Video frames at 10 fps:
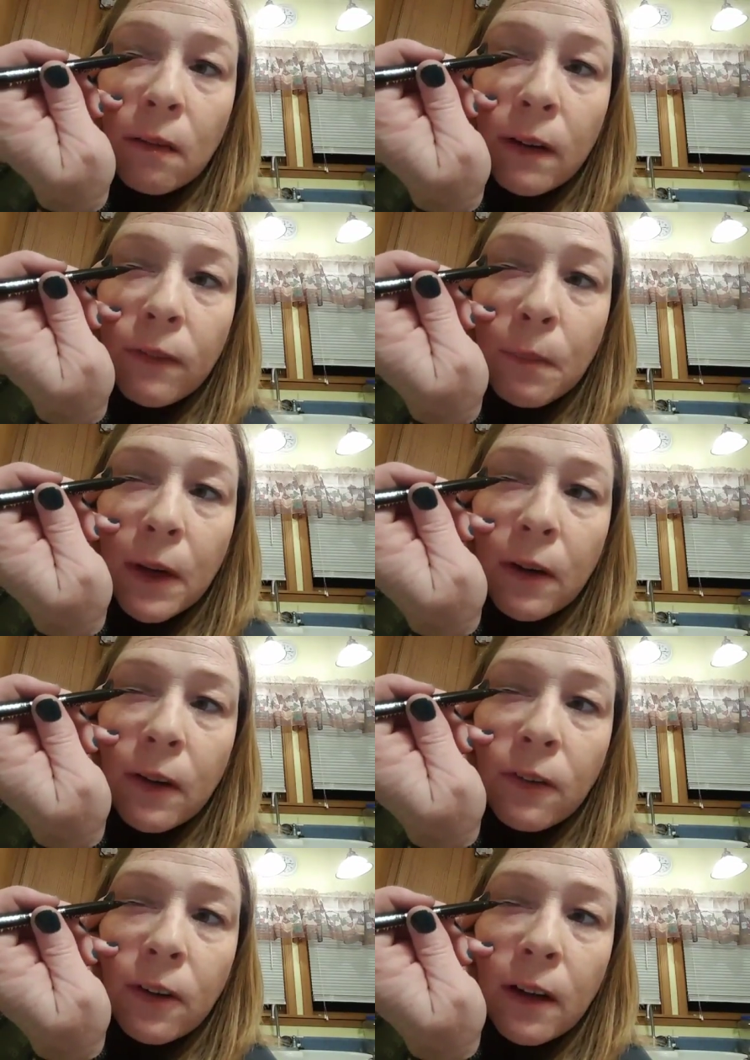have your mirror and
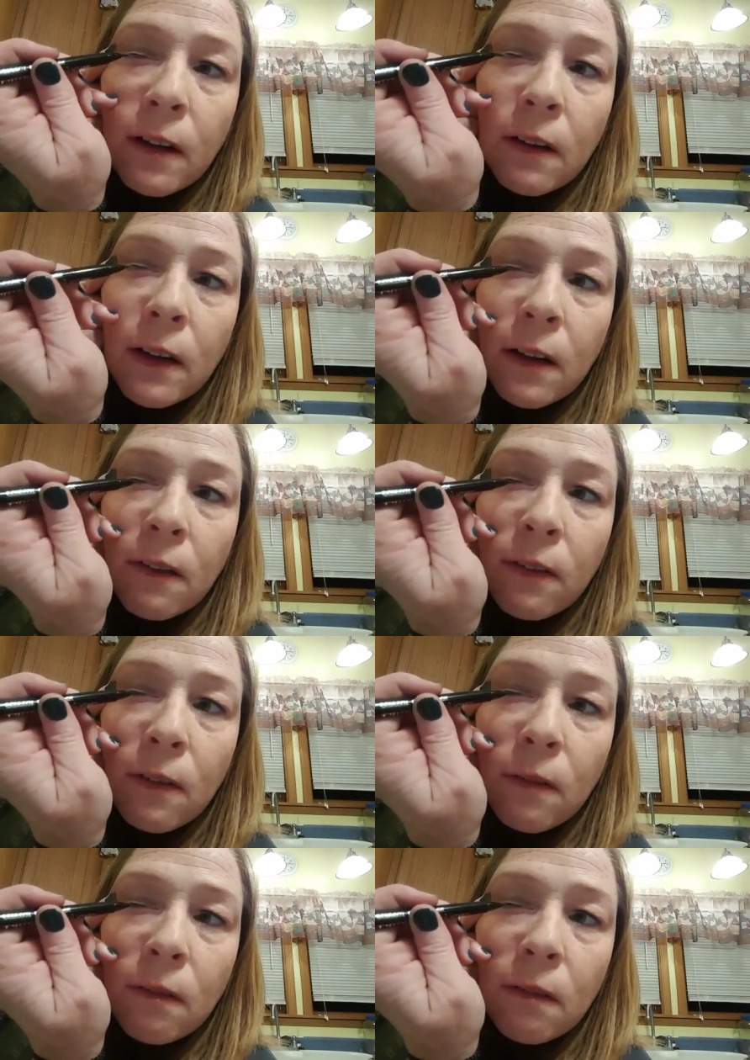you're trying to look at your
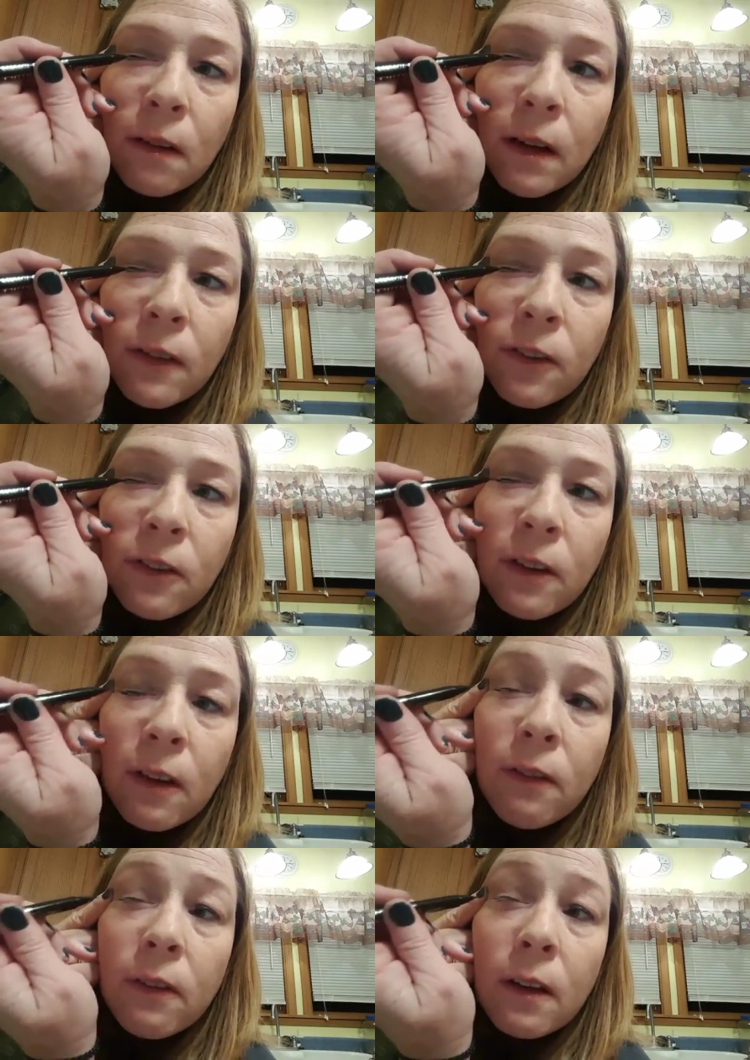phone. Look at yourself.